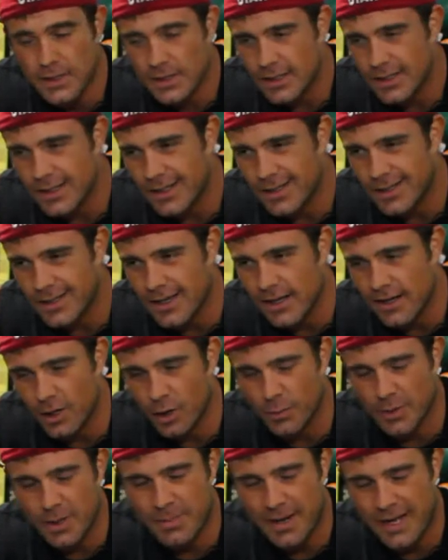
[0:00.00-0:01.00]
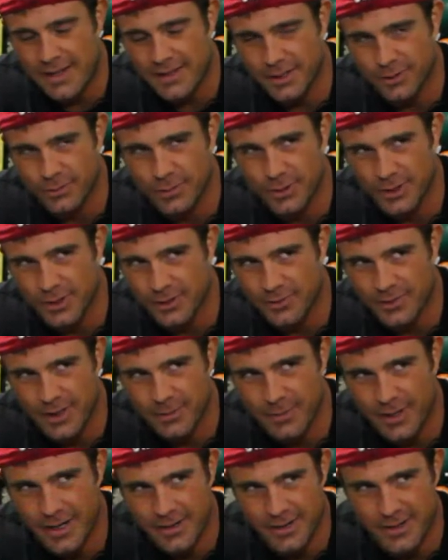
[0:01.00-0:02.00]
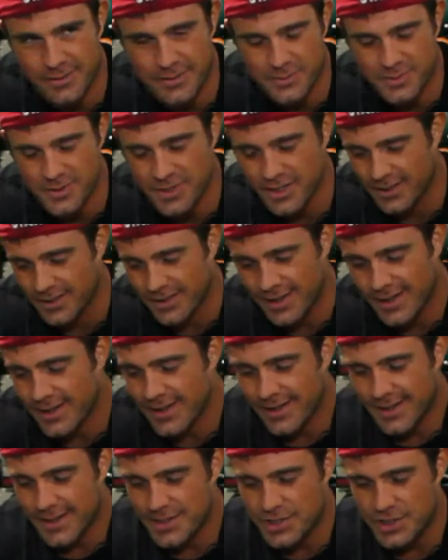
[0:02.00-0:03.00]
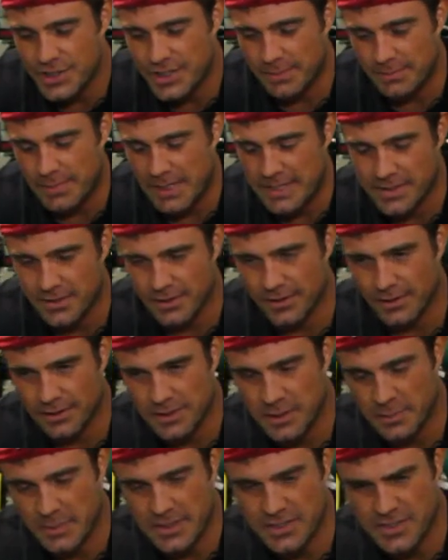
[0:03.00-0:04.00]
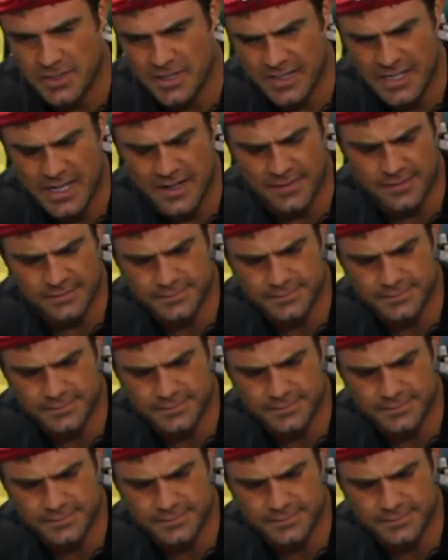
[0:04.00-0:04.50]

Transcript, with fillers: I had a homeopathic, real good friend of mine, her name's Michelle, and she basically looked at me and she's like, Dave,